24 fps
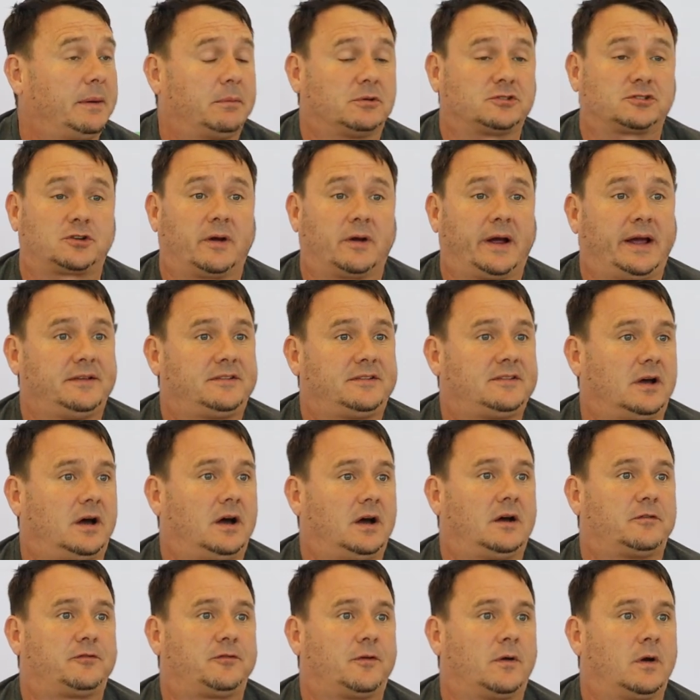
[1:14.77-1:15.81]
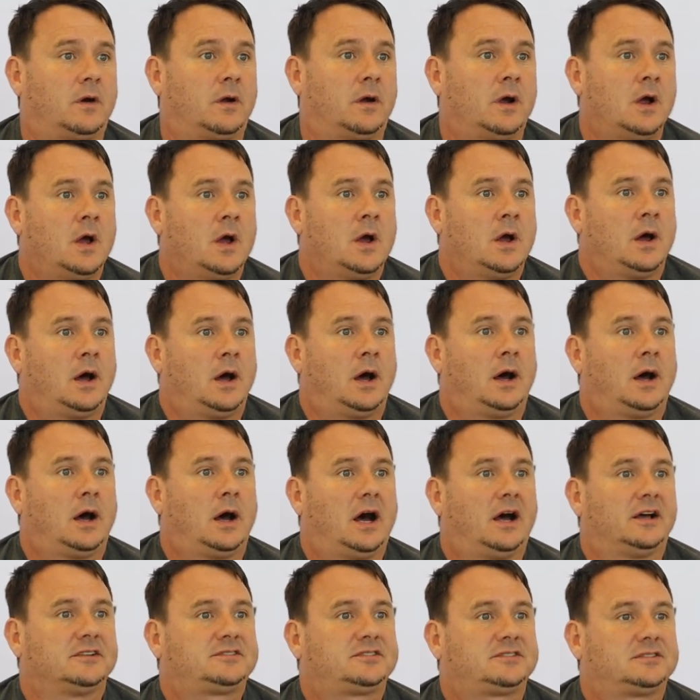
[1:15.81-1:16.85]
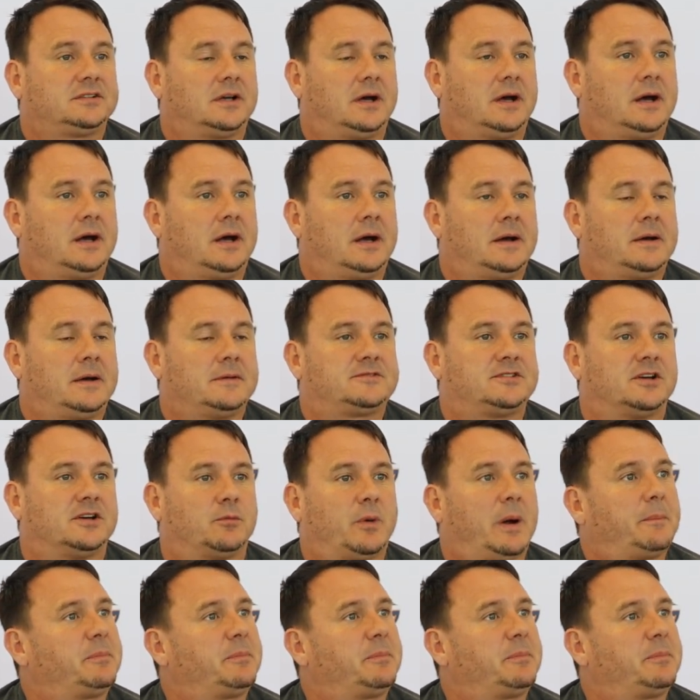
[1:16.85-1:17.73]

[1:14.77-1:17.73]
It was great for us to